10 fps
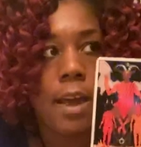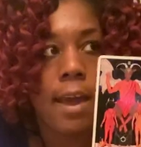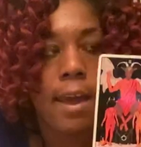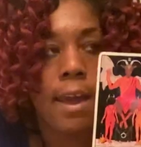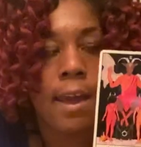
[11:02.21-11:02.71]

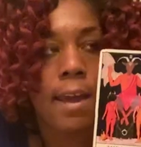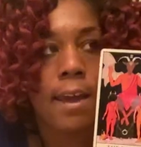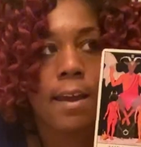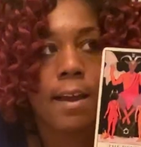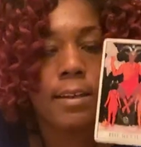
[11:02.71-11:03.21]

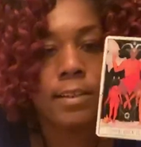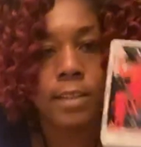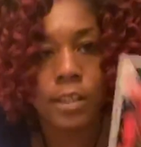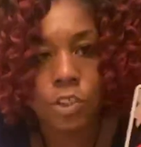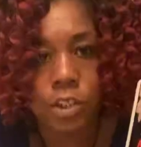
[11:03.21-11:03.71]
a
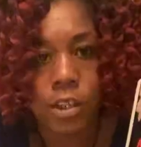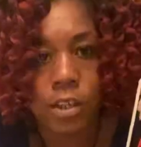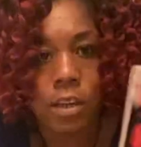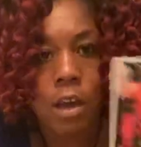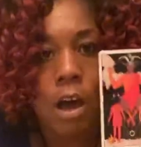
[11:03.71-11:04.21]

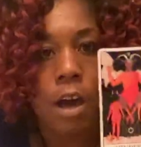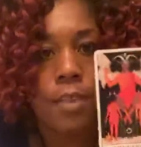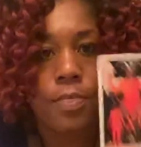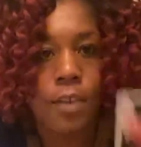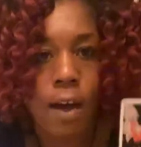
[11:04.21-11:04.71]
addiction, a
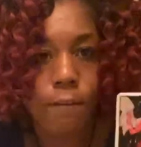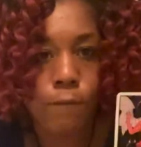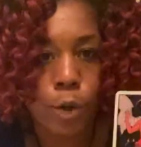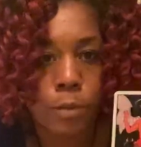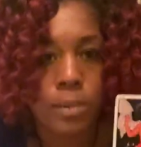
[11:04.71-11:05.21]
thought
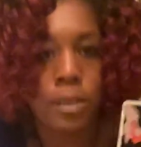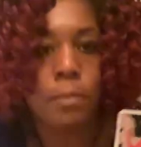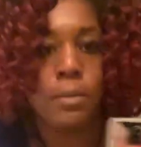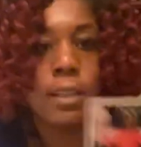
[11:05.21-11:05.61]
form. Something